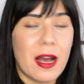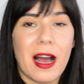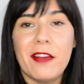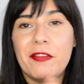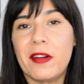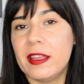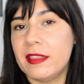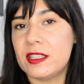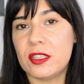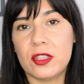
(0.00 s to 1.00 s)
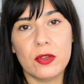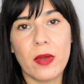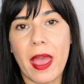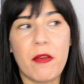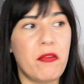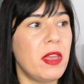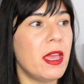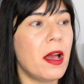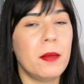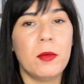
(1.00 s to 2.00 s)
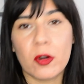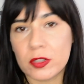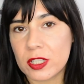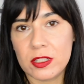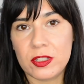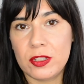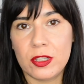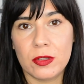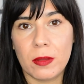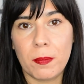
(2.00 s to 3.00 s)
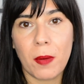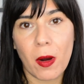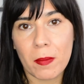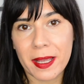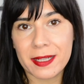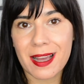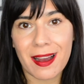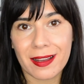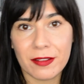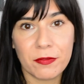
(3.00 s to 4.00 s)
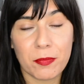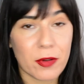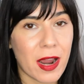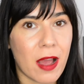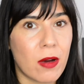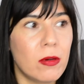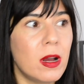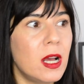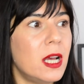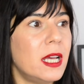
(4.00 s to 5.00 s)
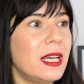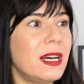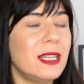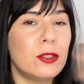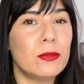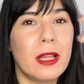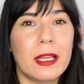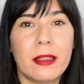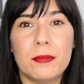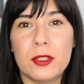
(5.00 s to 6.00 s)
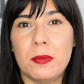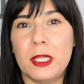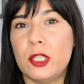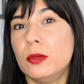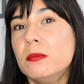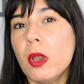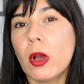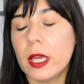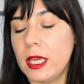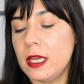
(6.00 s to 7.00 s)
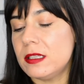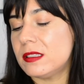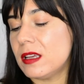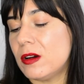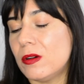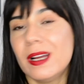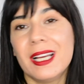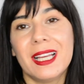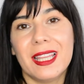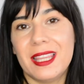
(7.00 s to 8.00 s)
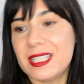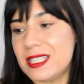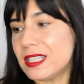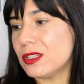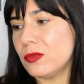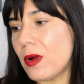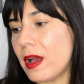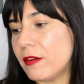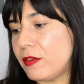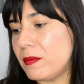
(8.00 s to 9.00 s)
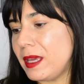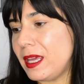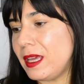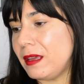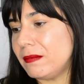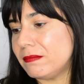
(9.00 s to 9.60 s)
I find this too heavy. I'm not into the pomade kind of brow. I don't like them to be too blocky, so this doesn't work for me.